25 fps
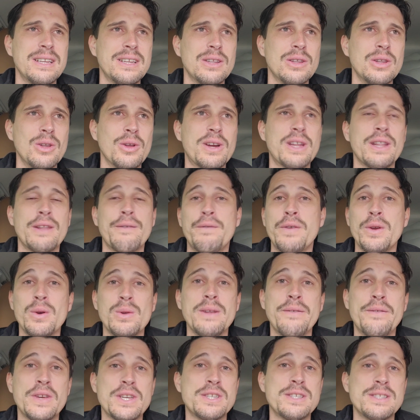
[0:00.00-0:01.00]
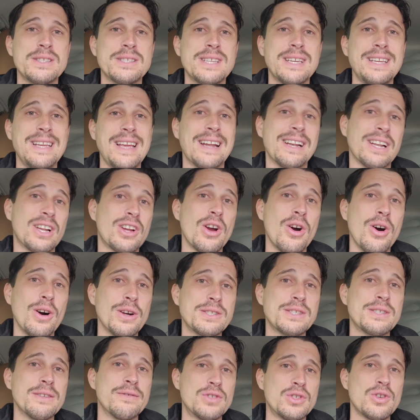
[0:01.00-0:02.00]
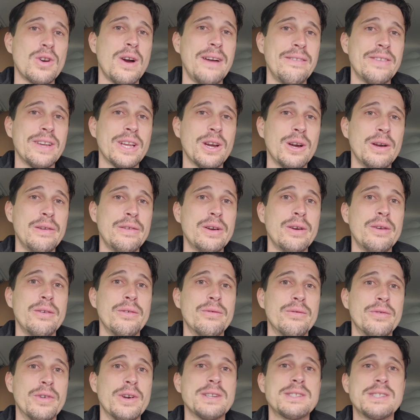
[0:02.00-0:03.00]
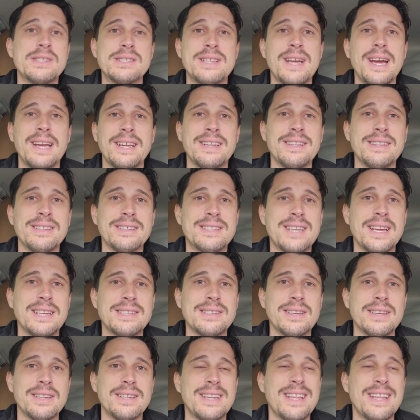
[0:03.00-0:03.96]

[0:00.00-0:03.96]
look at the fuel efficiency and cost of driving over versus taking the Tesla.